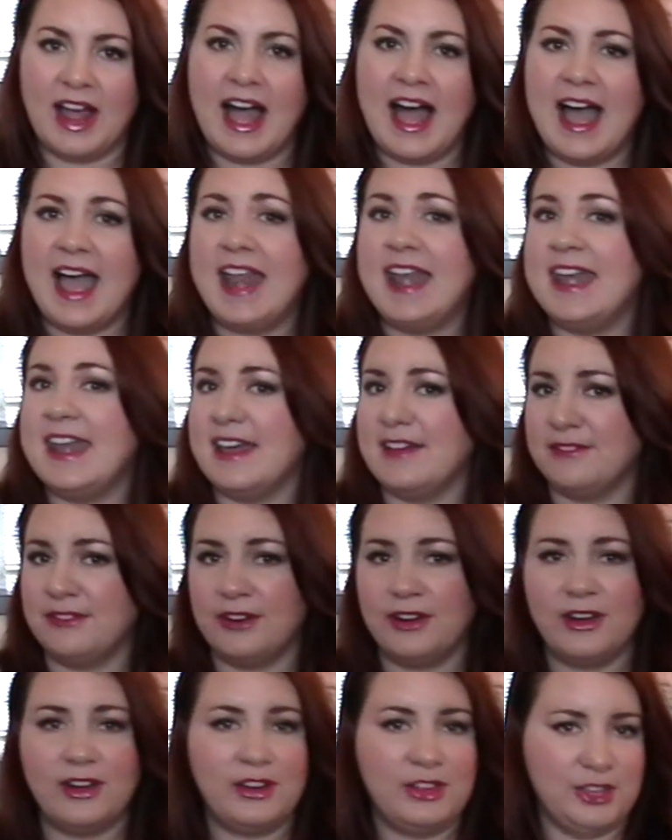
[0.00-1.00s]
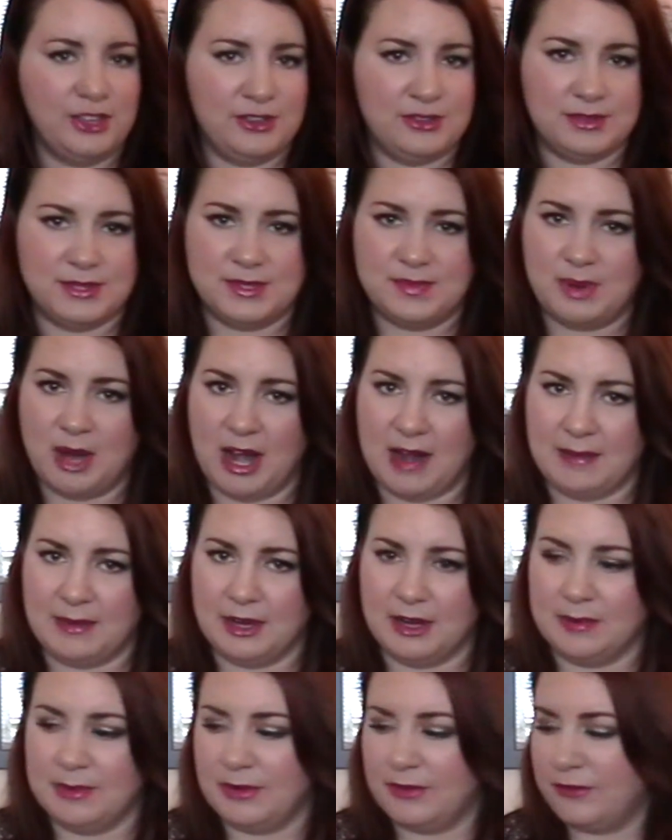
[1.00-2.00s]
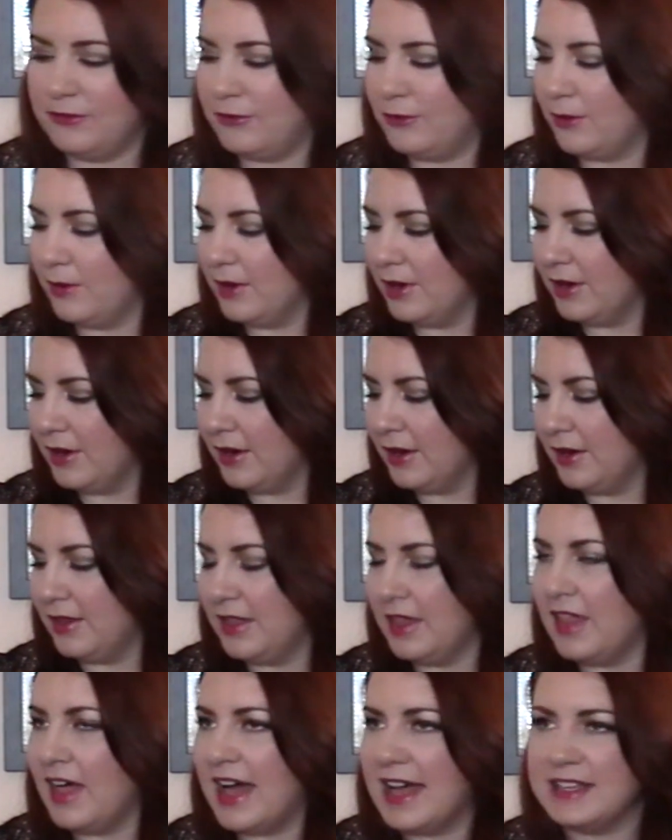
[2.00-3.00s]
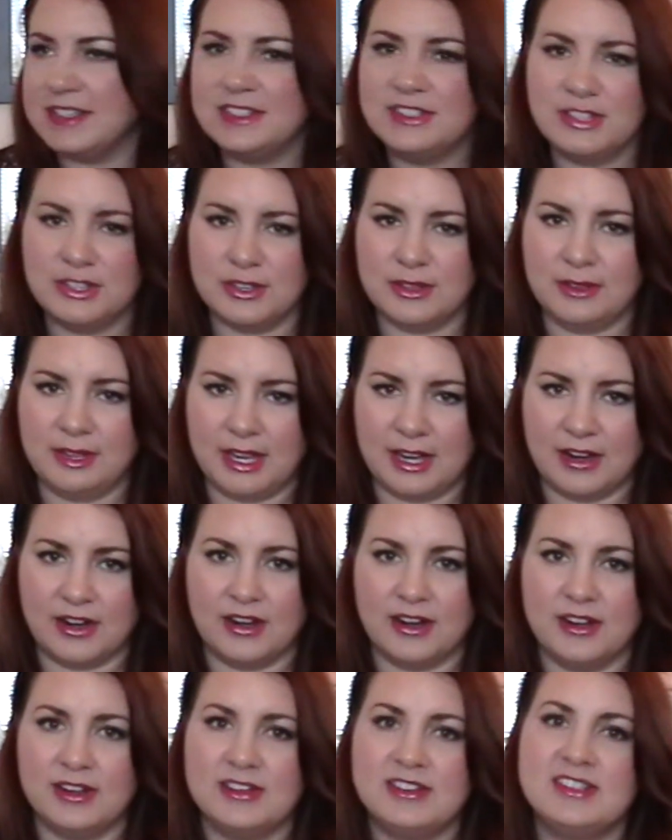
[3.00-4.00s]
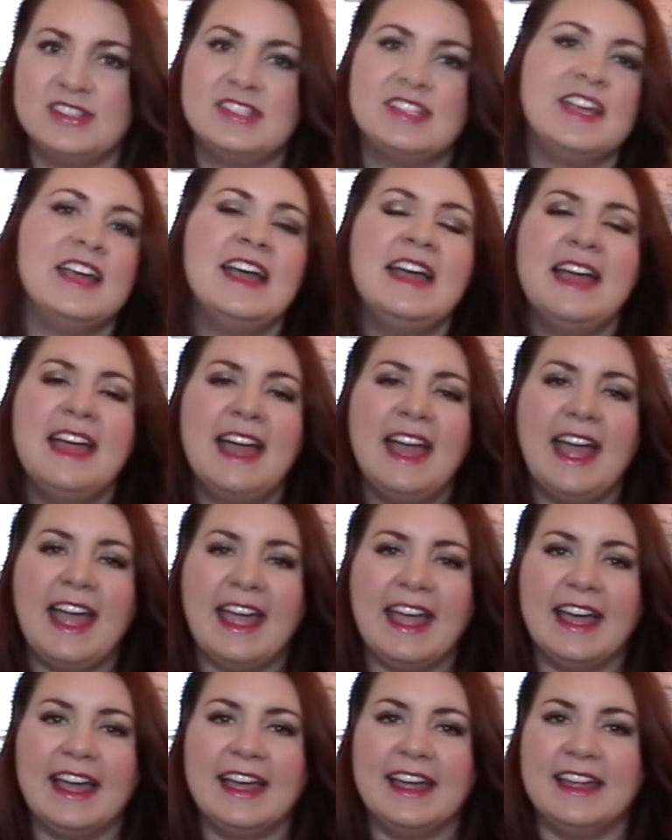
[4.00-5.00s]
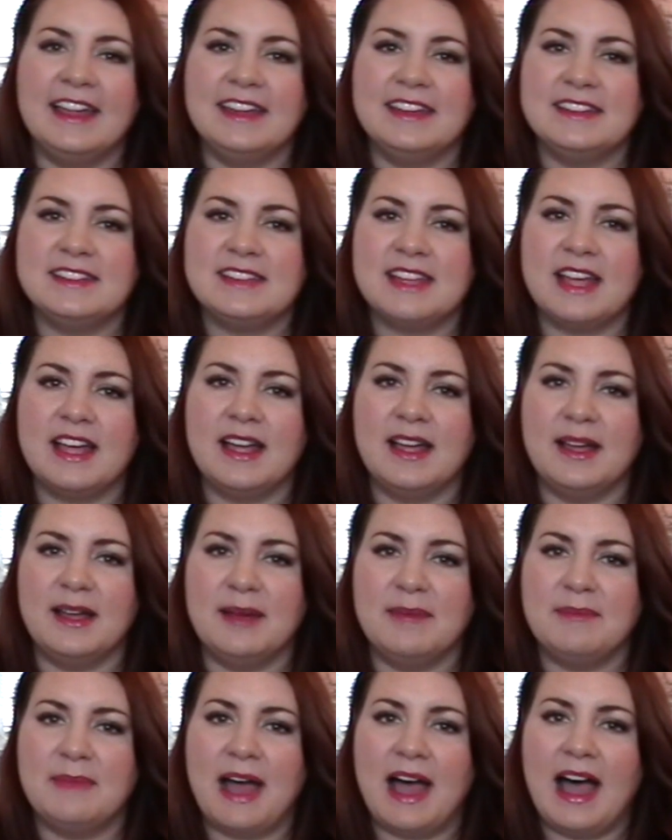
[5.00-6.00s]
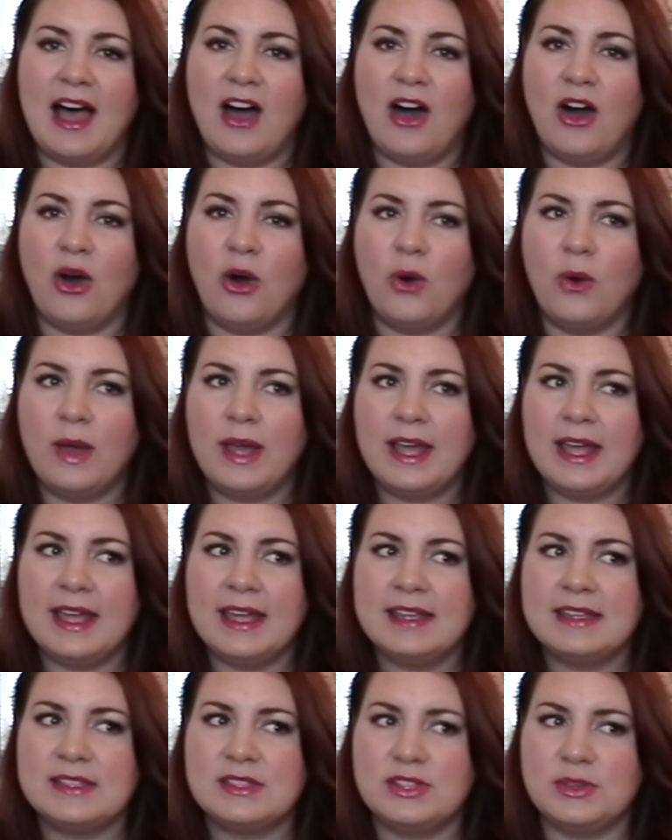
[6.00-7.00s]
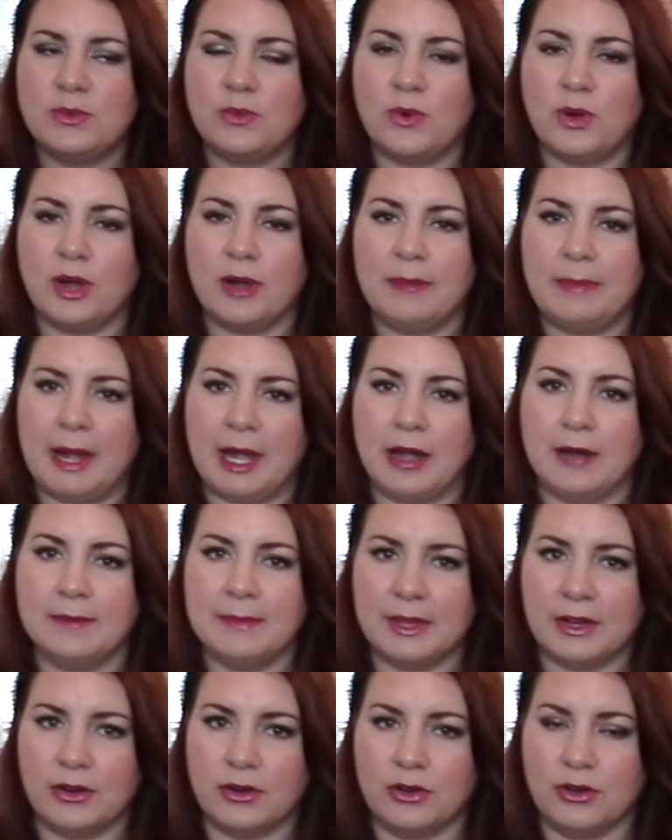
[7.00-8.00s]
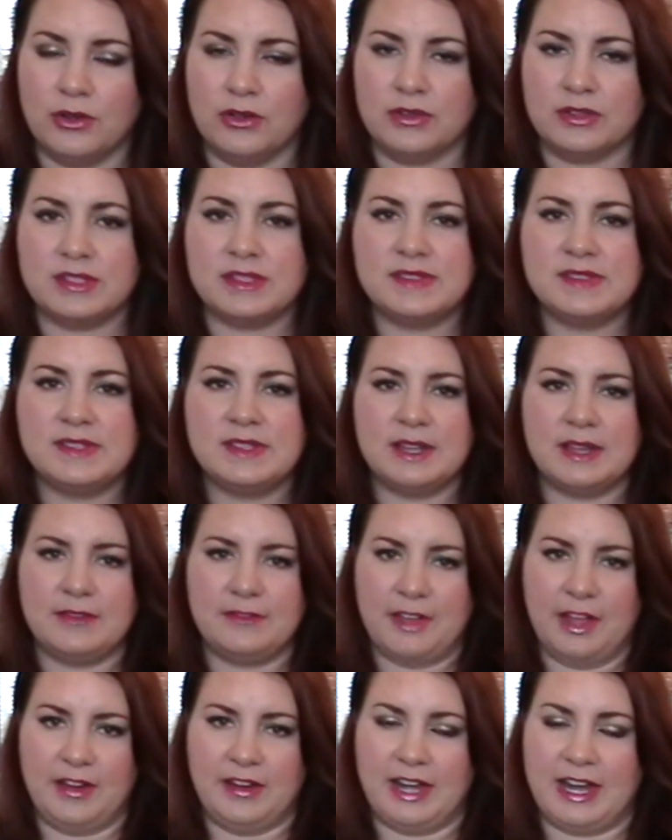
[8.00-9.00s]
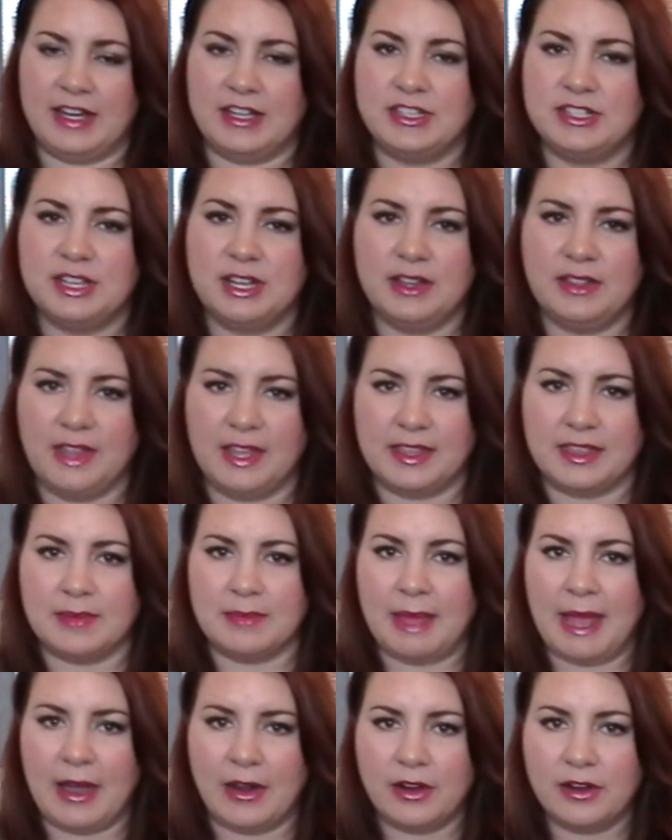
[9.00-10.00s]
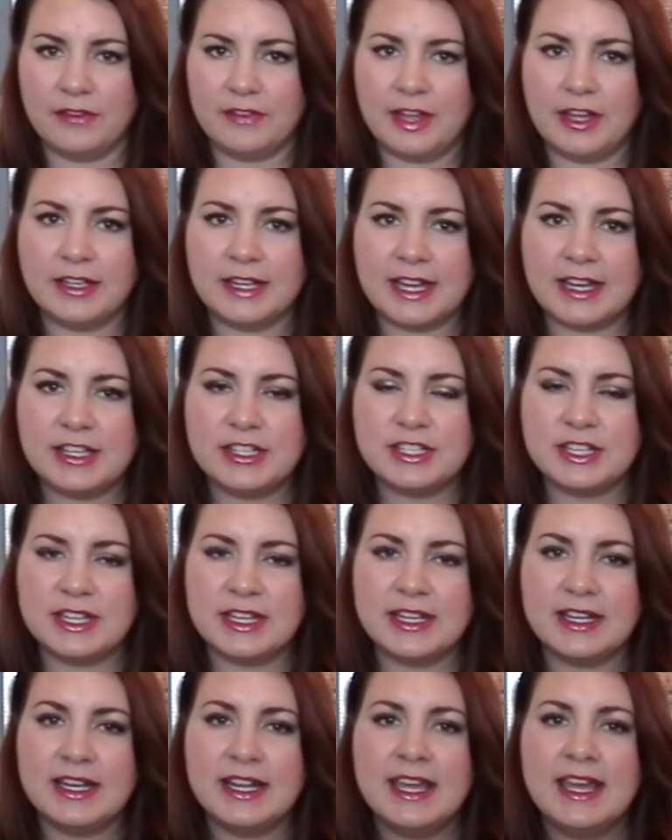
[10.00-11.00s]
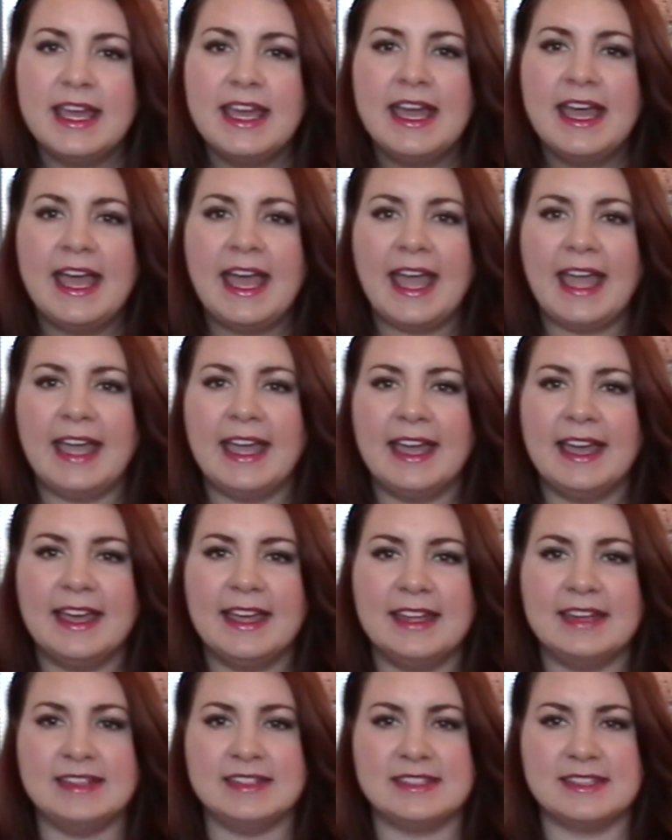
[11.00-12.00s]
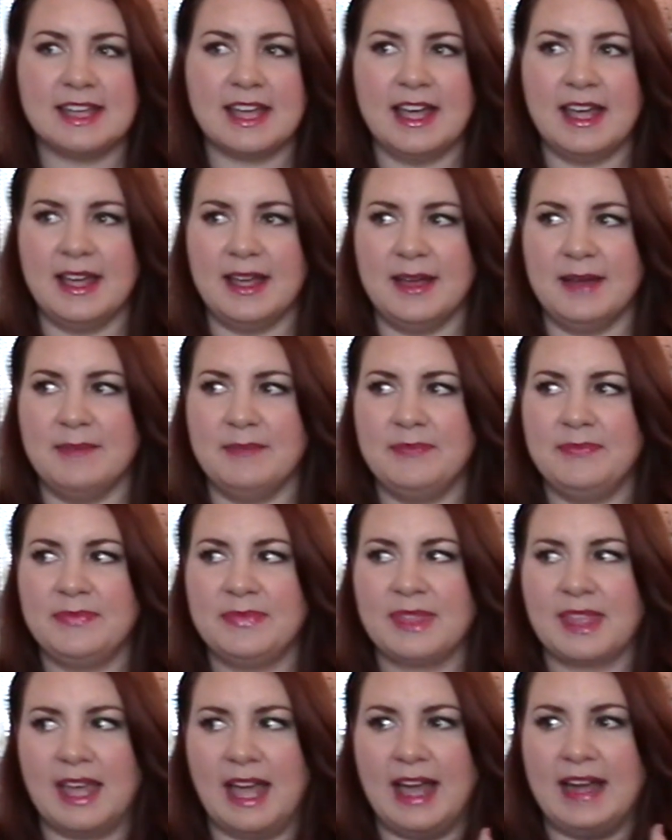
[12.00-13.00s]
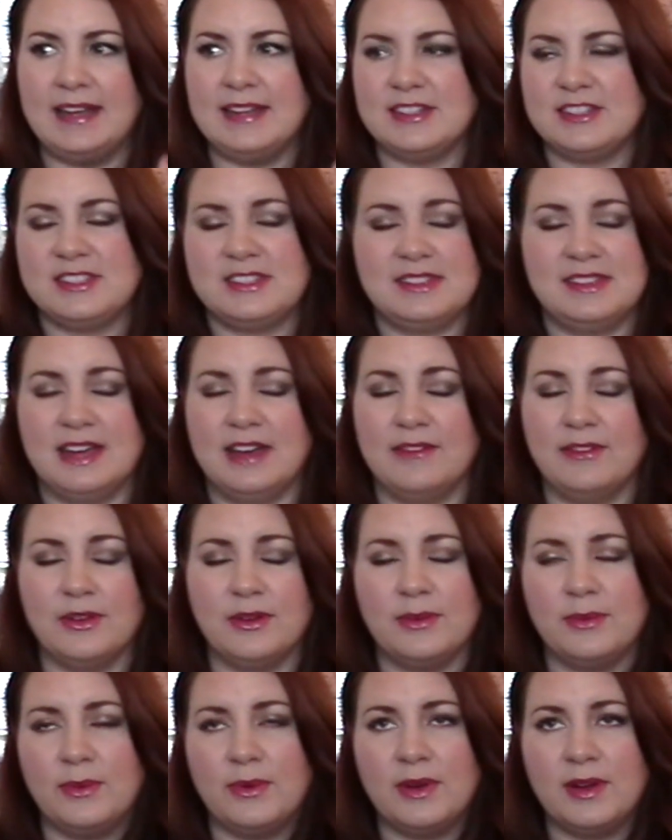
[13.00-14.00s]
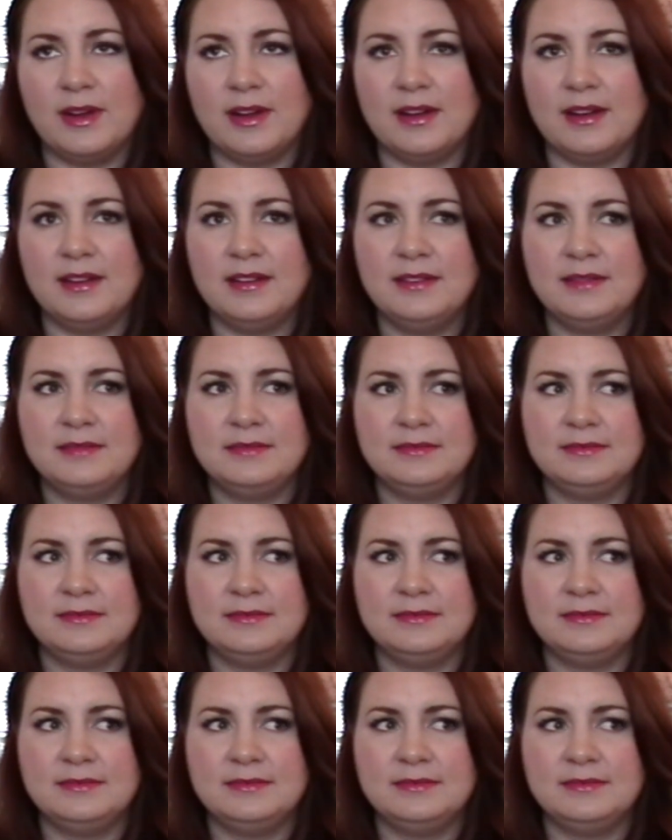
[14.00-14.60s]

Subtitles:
I never used primer before the last 2 years, and I always wore BareMinerals foundation, like the powder foundation, and I just never wore